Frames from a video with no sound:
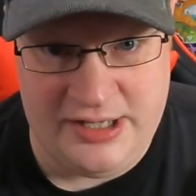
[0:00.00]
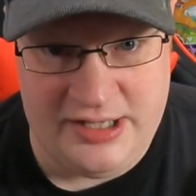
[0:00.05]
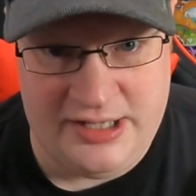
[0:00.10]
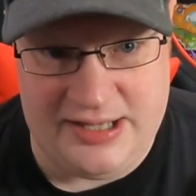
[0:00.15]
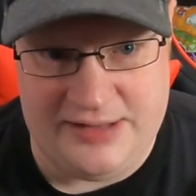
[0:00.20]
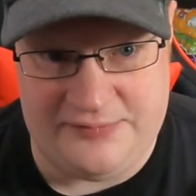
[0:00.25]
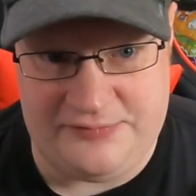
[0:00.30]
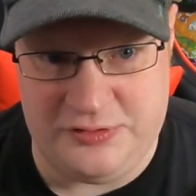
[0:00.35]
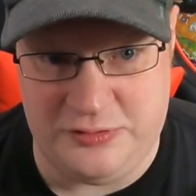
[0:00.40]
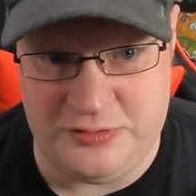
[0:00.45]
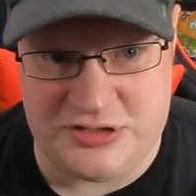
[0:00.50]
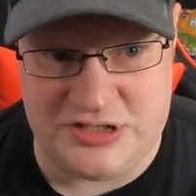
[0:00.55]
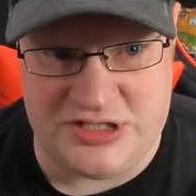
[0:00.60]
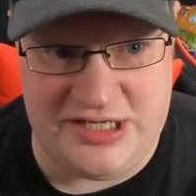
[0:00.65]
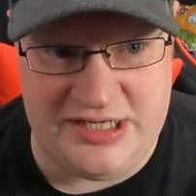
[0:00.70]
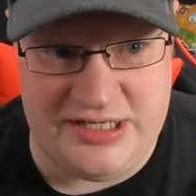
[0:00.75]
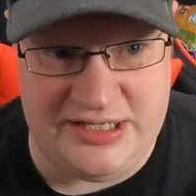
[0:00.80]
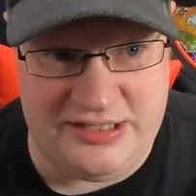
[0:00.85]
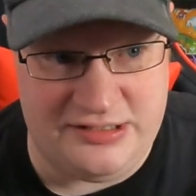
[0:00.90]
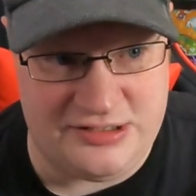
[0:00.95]
if you
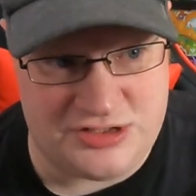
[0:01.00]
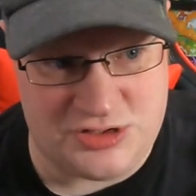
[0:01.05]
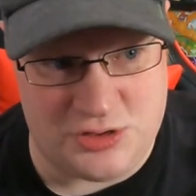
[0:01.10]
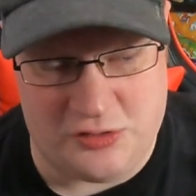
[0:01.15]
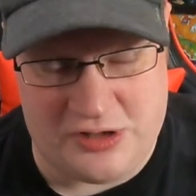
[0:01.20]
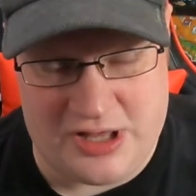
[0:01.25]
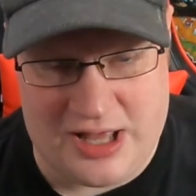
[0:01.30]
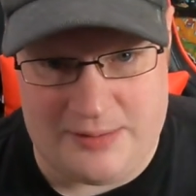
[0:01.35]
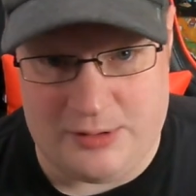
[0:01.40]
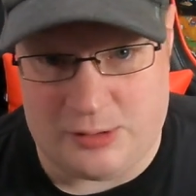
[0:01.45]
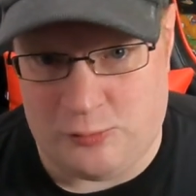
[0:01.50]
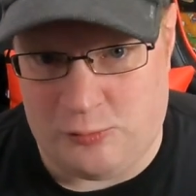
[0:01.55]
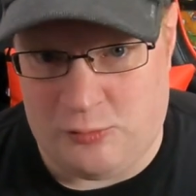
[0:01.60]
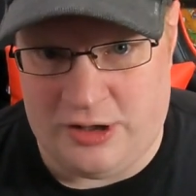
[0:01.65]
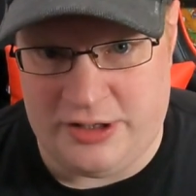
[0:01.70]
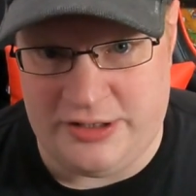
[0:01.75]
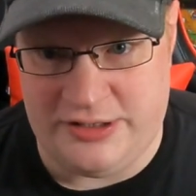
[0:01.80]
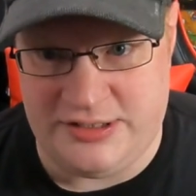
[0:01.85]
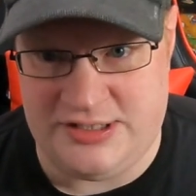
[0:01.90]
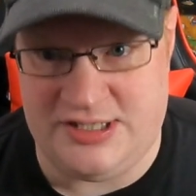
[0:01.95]
see Soul Calibur
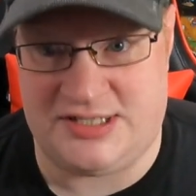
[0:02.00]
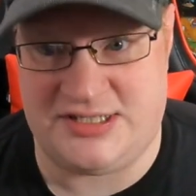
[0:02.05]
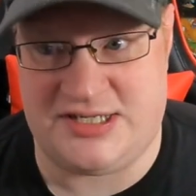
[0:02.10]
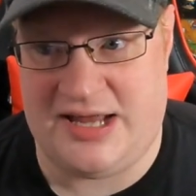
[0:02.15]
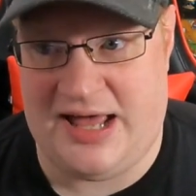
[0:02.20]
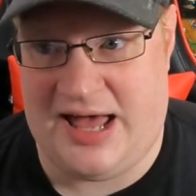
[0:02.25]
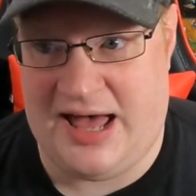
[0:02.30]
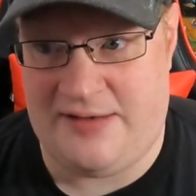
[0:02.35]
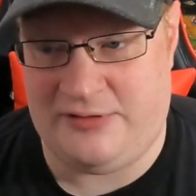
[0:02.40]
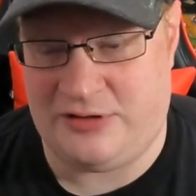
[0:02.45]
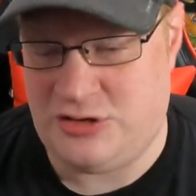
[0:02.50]
one doesn't have a